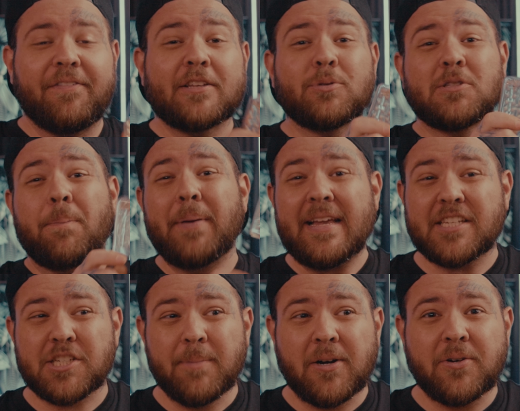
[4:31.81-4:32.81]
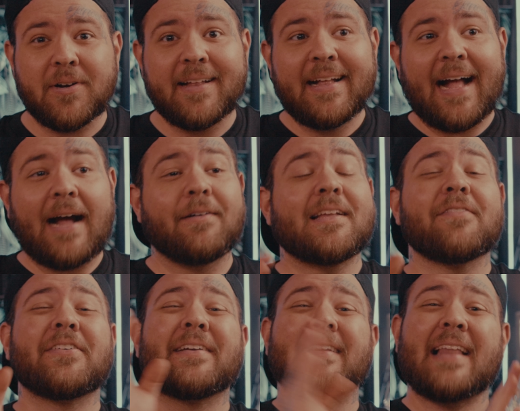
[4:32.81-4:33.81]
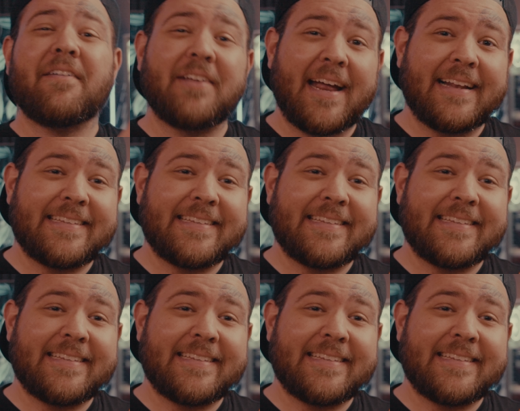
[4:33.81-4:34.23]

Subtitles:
this was beast mode, I would give it an 11 out of